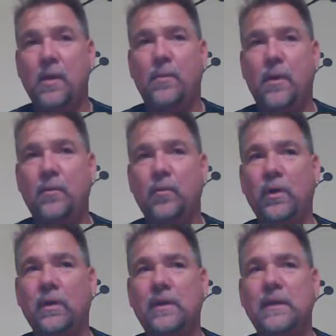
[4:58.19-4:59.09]
but
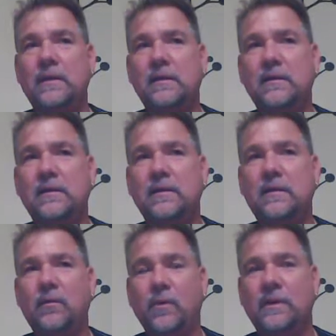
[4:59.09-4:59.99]
really
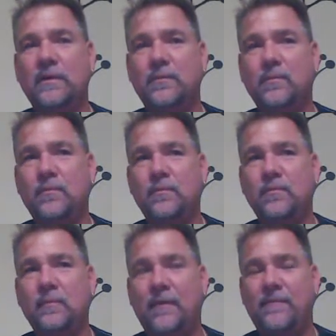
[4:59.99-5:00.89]
it's
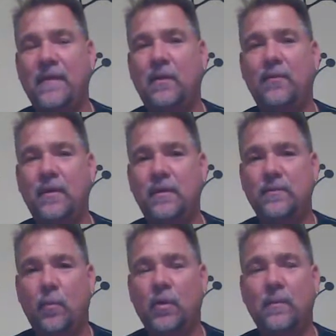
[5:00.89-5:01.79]
I've found that it's
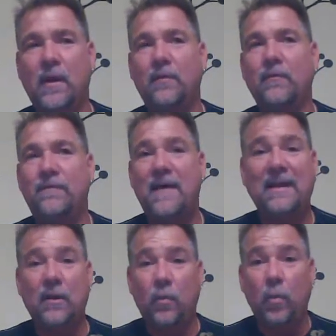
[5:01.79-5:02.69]
more about
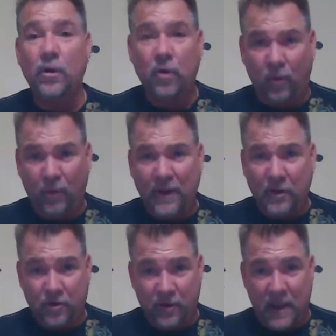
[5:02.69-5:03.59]
find out what you're already
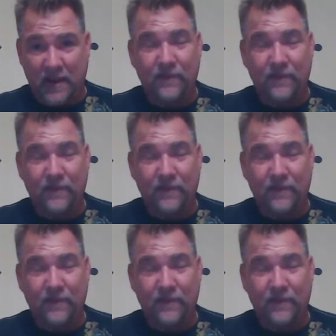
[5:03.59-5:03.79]
good at,